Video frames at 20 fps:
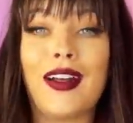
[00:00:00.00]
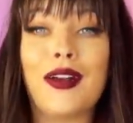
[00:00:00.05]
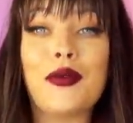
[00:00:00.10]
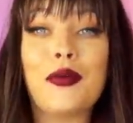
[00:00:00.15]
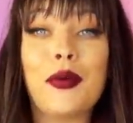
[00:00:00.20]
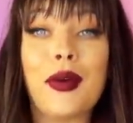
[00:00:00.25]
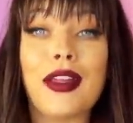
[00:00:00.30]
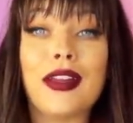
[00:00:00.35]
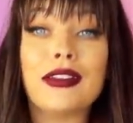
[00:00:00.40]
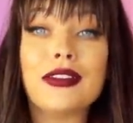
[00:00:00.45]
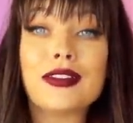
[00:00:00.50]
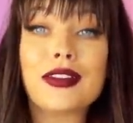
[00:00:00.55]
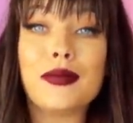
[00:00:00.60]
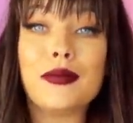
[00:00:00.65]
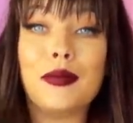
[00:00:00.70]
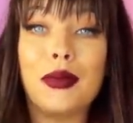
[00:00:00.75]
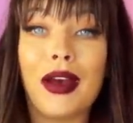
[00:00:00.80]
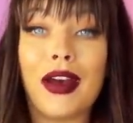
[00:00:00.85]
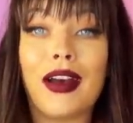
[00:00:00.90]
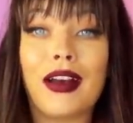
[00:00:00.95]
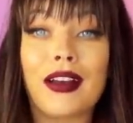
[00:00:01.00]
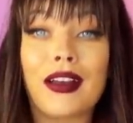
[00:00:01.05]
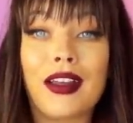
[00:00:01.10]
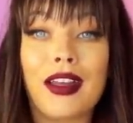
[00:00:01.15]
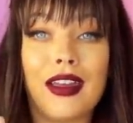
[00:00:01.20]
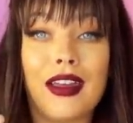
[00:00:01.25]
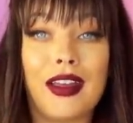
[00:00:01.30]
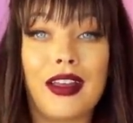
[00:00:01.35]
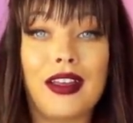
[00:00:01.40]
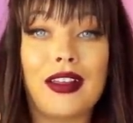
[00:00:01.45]
went back
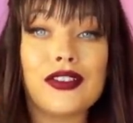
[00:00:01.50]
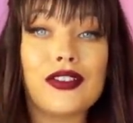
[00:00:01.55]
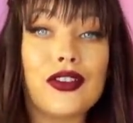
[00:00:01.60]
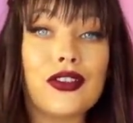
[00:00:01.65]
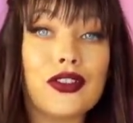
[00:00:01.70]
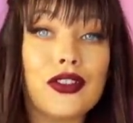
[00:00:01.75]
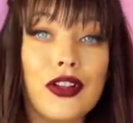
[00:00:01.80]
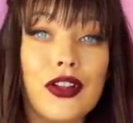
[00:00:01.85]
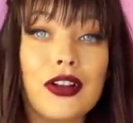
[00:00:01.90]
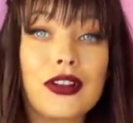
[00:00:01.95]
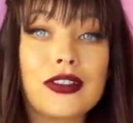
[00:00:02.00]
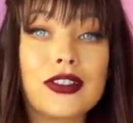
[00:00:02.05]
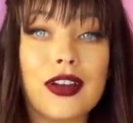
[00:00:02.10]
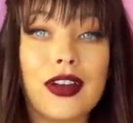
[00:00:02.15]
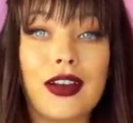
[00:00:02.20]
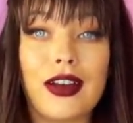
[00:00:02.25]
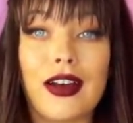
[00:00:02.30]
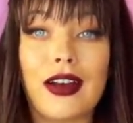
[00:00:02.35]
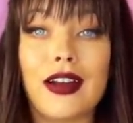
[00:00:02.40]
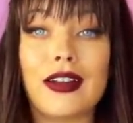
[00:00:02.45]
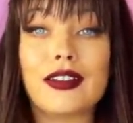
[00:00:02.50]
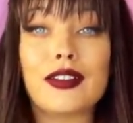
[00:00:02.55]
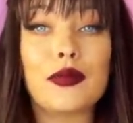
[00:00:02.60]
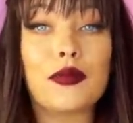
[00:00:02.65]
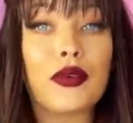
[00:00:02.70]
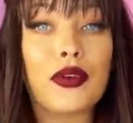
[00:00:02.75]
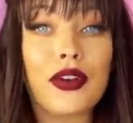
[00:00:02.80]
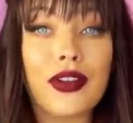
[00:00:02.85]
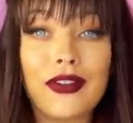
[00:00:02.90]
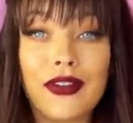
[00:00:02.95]
and looked at
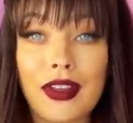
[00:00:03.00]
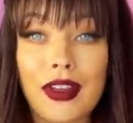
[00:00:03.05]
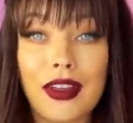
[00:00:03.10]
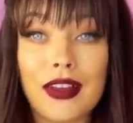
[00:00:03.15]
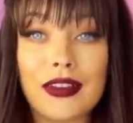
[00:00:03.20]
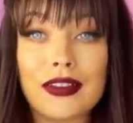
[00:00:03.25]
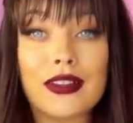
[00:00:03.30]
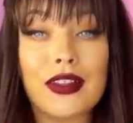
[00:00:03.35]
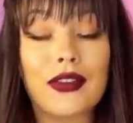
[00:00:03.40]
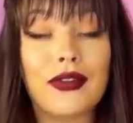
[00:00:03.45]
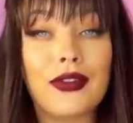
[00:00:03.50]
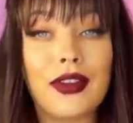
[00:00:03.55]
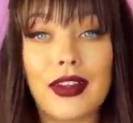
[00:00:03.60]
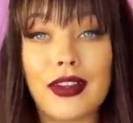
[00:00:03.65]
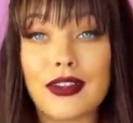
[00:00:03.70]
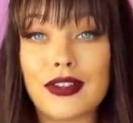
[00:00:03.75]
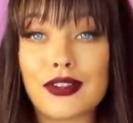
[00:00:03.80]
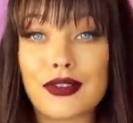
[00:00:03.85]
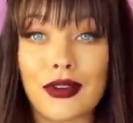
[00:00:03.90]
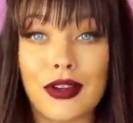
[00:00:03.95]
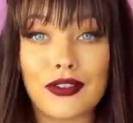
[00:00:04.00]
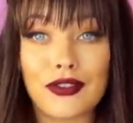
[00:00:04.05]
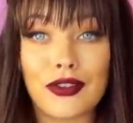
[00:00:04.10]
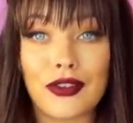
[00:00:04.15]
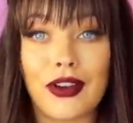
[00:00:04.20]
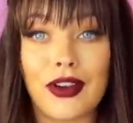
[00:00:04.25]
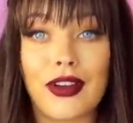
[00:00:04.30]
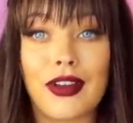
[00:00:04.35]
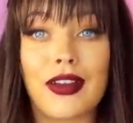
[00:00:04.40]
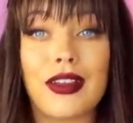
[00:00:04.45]
previous Venus
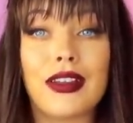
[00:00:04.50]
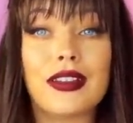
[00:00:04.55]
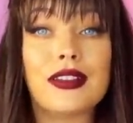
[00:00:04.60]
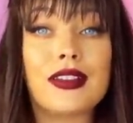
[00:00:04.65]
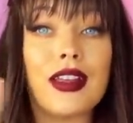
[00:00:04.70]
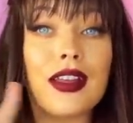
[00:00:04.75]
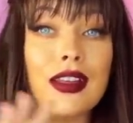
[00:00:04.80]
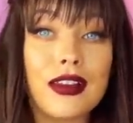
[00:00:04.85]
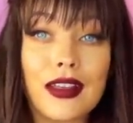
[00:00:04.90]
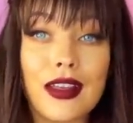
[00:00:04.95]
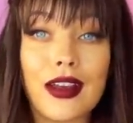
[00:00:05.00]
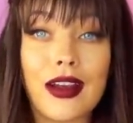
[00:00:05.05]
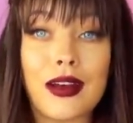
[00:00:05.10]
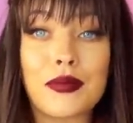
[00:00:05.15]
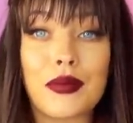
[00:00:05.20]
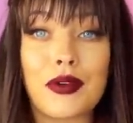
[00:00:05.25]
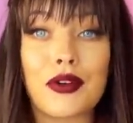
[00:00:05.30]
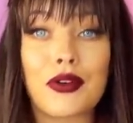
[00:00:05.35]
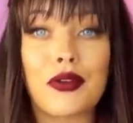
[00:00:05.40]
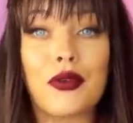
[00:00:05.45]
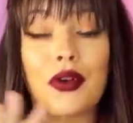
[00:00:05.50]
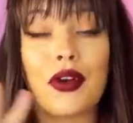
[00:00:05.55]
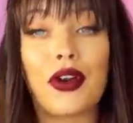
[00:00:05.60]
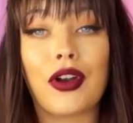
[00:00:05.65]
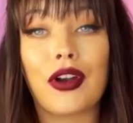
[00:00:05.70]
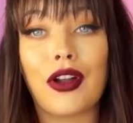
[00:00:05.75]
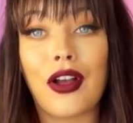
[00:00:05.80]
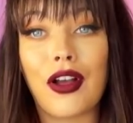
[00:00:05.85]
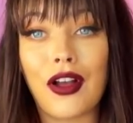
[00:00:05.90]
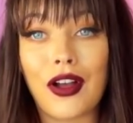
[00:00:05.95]
retrogrades in
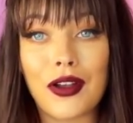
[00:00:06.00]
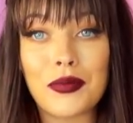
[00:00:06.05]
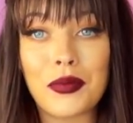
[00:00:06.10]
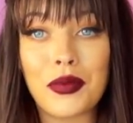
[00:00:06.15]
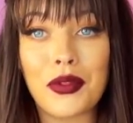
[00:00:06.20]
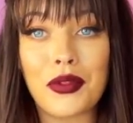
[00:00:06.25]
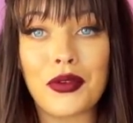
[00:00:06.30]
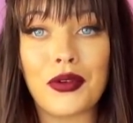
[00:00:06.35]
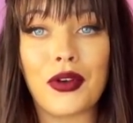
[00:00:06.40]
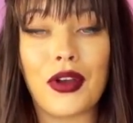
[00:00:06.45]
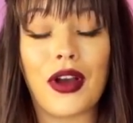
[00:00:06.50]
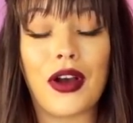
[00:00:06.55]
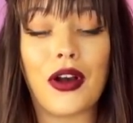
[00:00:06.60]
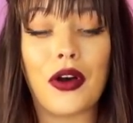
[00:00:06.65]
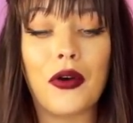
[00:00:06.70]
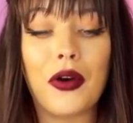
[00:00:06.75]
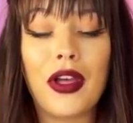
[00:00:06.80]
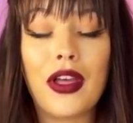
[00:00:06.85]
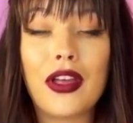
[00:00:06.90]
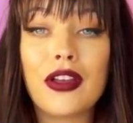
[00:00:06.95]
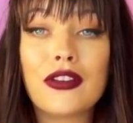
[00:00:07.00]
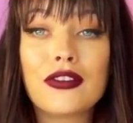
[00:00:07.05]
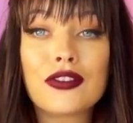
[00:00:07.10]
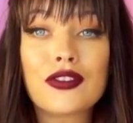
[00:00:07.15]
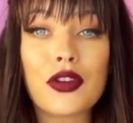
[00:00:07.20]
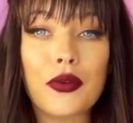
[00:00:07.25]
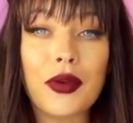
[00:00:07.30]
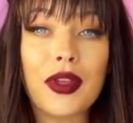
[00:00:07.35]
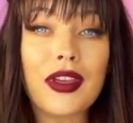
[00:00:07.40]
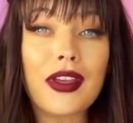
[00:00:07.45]
Capricorn on Pluto.
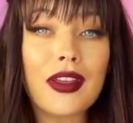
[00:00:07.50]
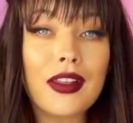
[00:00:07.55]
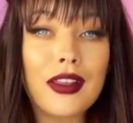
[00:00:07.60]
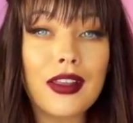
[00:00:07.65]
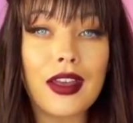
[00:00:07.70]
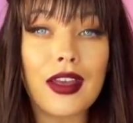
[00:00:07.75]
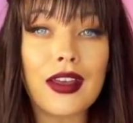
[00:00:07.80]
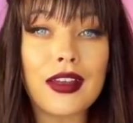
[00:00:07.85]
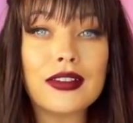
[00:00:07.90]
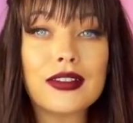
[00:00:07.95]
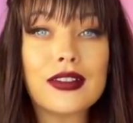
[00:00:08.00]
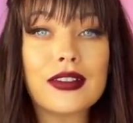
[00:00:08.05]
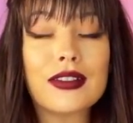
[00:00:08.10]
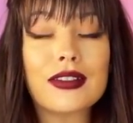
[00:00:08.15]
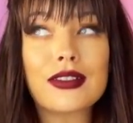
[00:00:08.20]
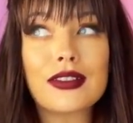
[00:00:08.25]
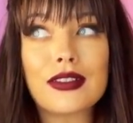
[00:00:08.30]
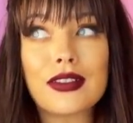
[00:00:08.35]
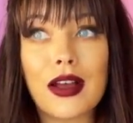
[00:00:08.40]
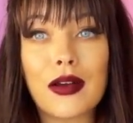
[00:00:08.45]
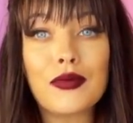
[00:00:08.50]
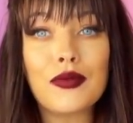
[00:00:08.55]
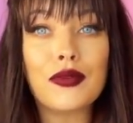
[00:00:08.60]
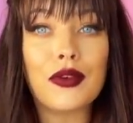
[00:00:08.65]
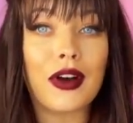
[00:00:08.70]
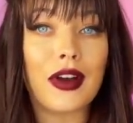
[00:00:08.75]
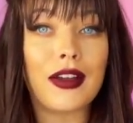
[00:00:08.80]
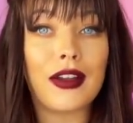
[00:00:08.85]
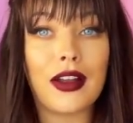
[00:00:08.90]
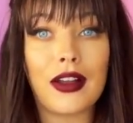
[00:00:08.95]
So we could get
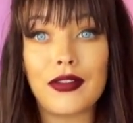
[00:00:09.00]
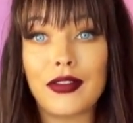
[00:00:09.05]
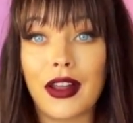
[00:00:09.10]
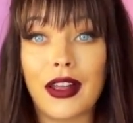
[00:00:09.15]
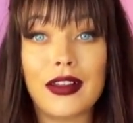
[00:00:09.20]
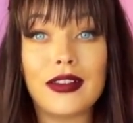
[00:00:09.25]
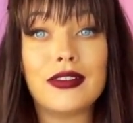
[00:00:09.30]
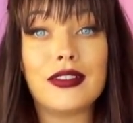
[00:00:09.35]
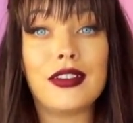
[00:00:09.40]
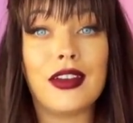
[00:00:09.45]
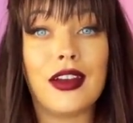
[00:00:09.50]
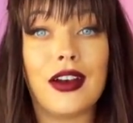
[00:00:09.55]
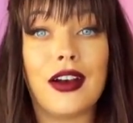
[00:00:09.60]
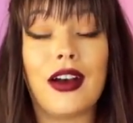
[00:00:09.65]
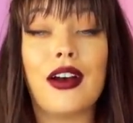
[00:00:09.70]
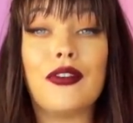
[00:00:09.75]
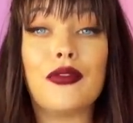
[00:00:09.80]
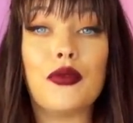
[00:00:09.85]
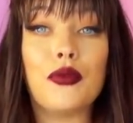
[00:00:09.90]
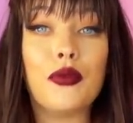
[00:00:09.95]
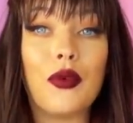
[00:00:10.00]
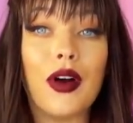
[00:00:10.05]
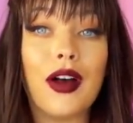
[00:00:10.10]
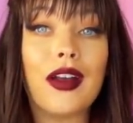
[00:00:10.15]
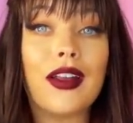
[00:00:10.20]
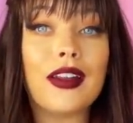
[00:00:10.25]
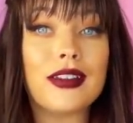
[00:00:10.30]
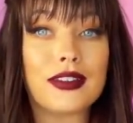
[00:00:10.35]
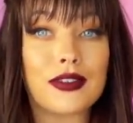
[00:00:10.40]
somewhat of an idea of what is